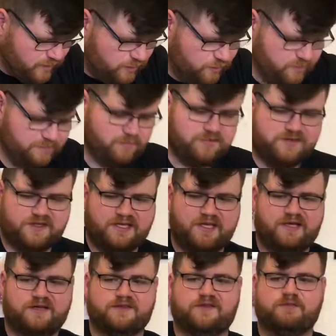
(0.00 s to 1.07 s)
Oh, and with the
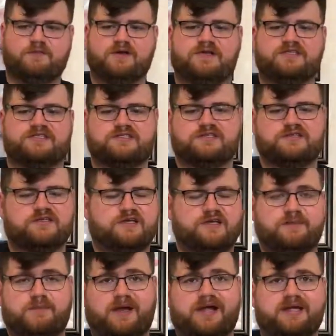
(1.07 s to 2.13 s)
when it's
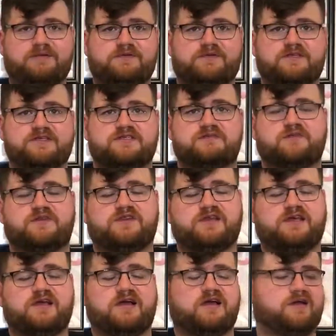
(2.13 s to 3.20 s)
combined with
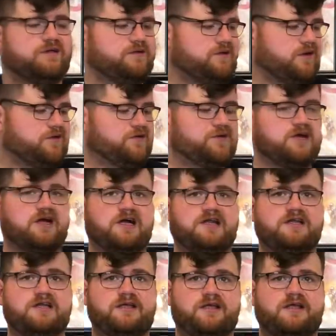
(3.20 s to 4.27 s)
the other
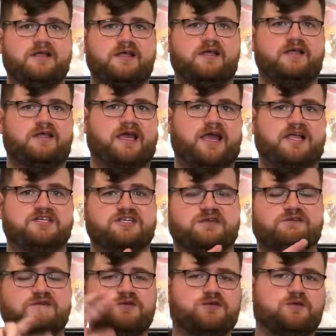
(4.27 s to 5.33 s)
gun, actually,
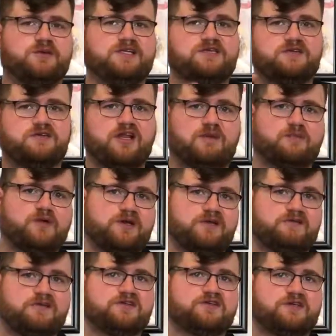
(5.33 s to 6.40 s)
if you do each number
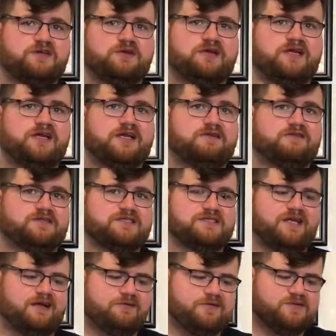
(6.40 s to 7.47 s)
individually, you can get a different
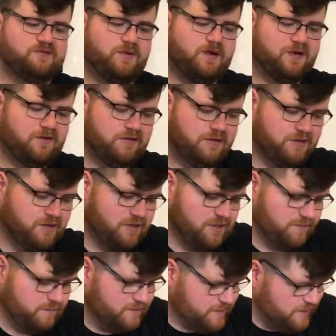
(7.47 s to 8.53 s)
sound as well.
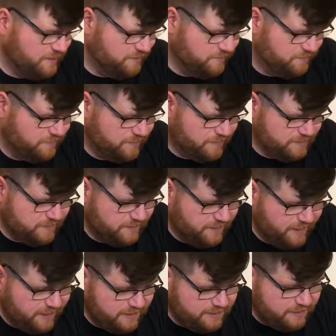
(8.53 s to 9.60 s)
But I didn't get to
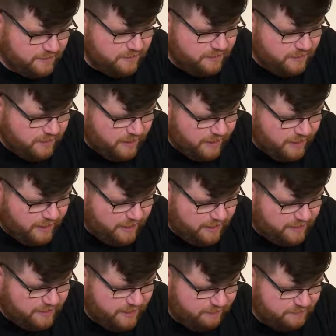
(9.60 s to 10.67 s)
that.
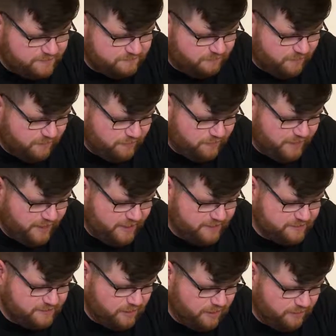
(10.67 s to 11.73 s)
And now, as far
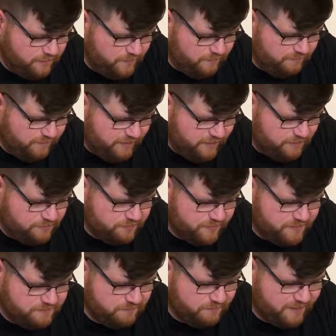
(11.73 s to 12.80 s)
as the final
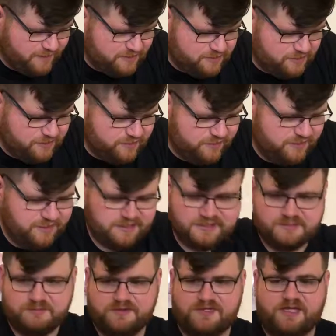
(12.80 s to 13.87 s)
transformation
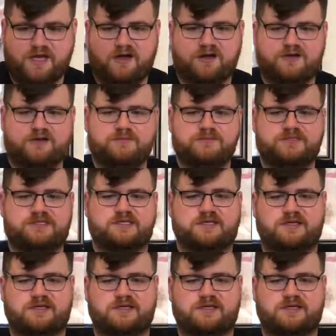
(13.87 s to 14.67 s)
is with the arms,